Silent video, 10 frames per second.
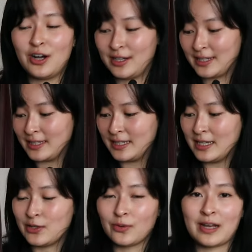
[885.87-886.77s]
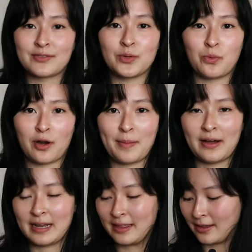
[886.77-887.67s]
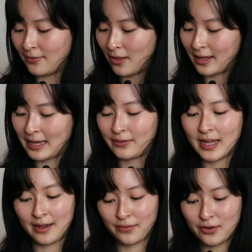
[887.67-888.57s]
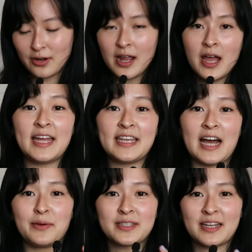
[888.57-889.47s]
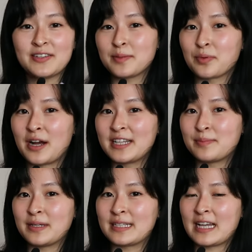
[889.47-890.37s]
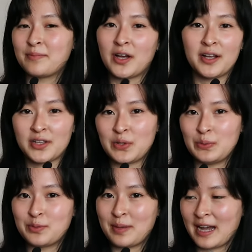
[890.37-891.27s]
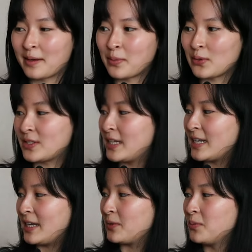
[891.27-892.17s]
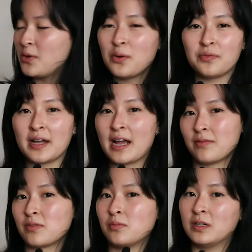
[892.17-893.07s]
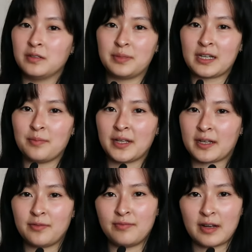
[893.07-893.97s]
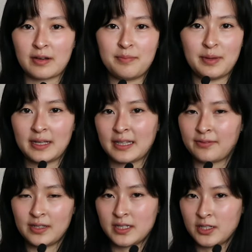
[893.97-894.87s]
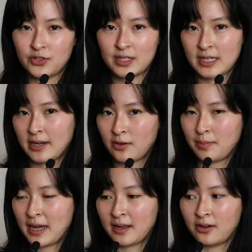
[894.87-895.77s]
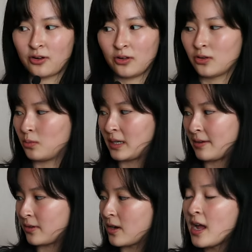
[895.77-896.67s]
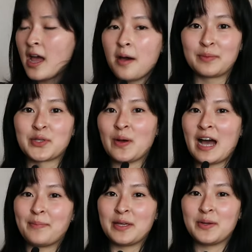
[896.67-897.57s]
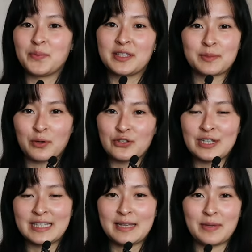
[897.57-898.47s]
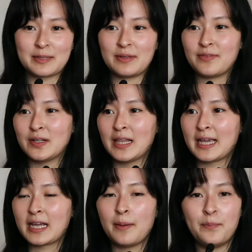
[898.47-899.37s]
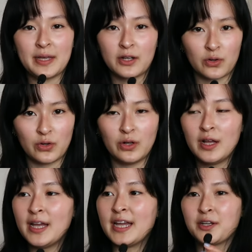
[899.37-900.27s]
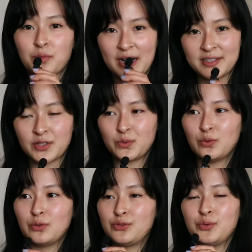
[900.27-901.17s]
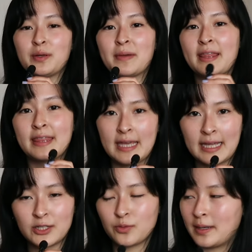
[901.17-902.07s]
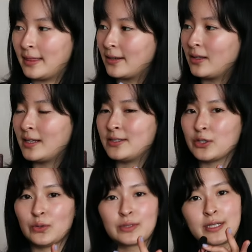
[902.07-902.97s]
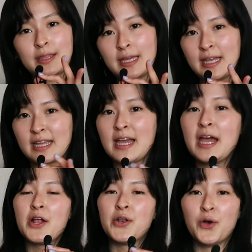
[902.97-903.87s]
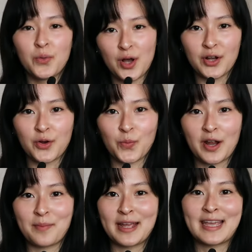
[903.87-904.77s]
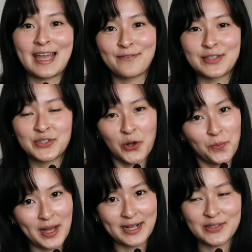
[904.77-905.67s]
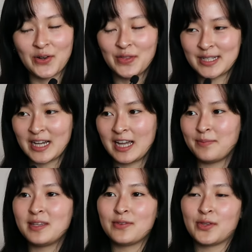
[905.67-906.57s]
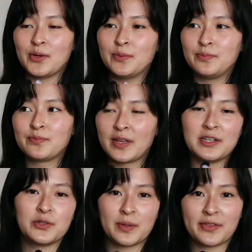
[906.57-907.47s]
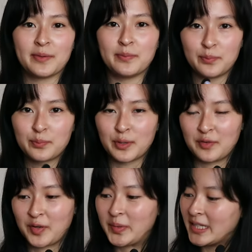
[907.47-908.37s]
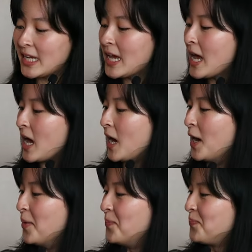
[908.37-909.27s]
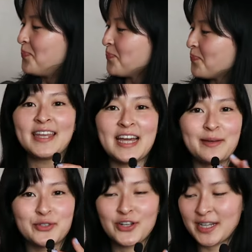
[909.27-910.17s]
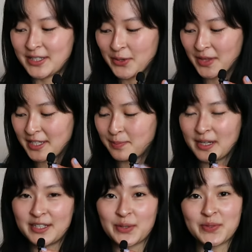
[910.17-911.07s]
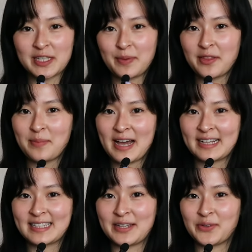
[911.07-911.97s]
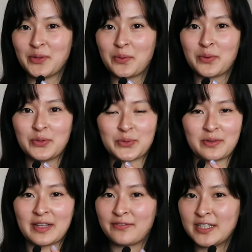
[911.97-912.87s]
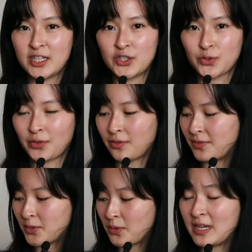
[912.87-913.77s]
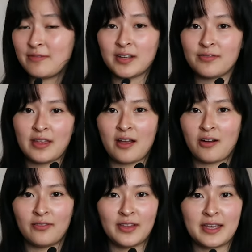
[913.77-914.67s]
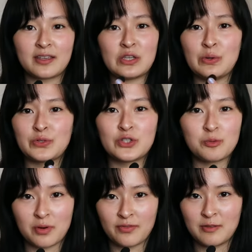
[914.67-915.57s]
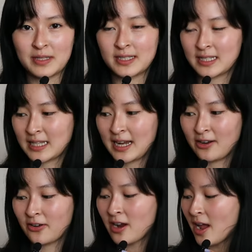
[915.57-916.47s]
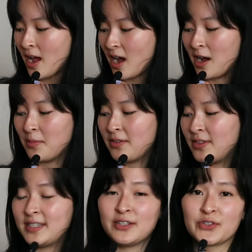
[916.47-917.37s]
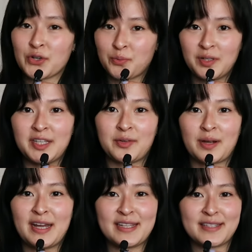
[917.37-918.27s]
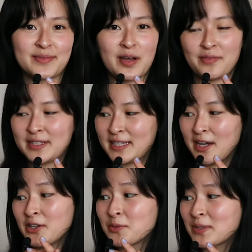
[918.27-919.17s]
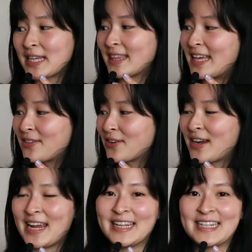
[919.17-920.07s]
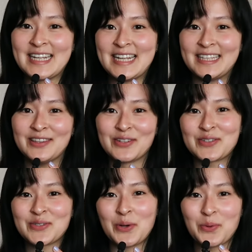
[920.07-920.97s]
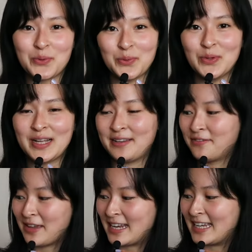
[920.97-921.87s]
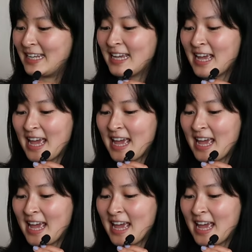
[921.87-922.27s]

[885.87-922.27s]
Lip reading: Honestly, you don't have to worry about anything falling out ever. And yeah, I was kind of surprised because I'm not a huge bag person. I don't know if I ever will become like a very big like vintage designer bag girl or whatever, but I'm so happy with this purchase. It makes me feel like a big girl in grad school, doing my thing, doing my little adult thing, no longer wearing my canvas tote bags all the time, even though I do wear them pretty frequently. And yeah, I'm sure you guys know this, but don't sleep on the bags at your local sort of like vintage or thrift store, even if they aren't like, you know, super famous designer. The deals are really great. It's obviously 100% leather and it looks so cool and faded.